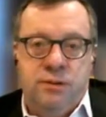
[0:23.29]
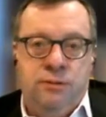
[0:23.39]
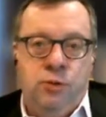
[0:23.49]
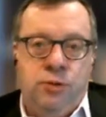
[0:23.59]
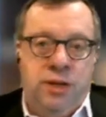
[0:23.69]
So
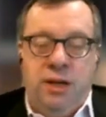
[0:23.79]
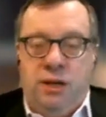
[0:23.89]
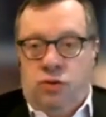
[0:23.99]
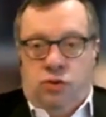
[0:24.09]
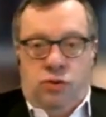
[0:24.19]
if you
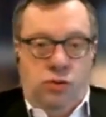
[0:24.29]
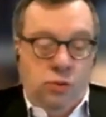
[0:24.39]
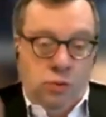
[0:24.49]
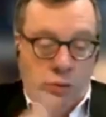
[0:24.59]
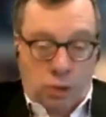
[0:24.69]
take
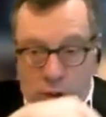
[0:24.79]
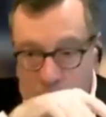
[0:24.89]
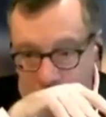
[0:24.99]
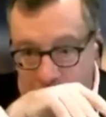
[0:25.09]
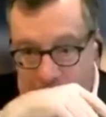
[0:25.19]
two
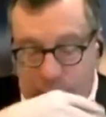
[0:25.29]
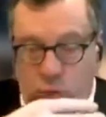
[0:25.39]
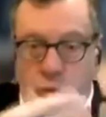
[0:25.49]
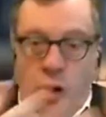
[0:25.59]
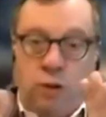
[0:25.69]

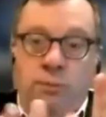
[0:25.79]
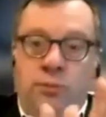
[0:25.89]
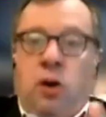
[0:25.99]
quantum